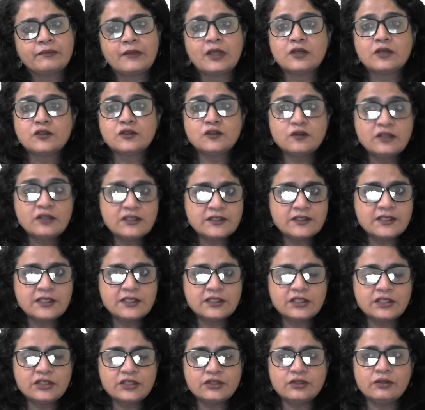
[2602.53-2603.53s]
So this
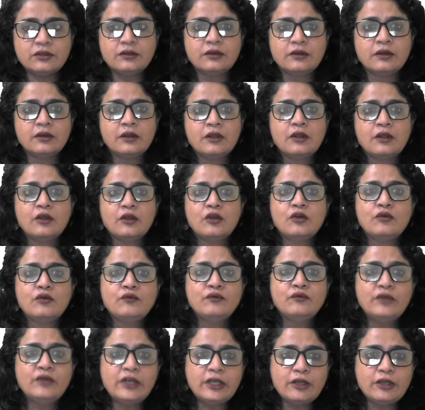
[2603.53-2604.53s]
decision,
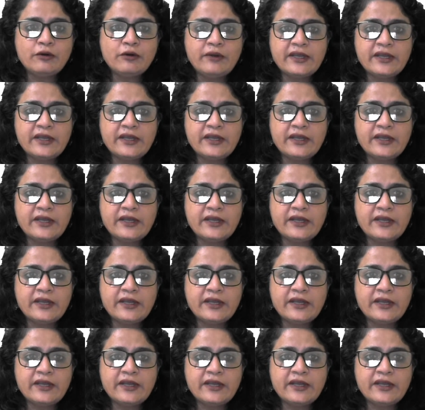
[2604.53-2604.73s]
will you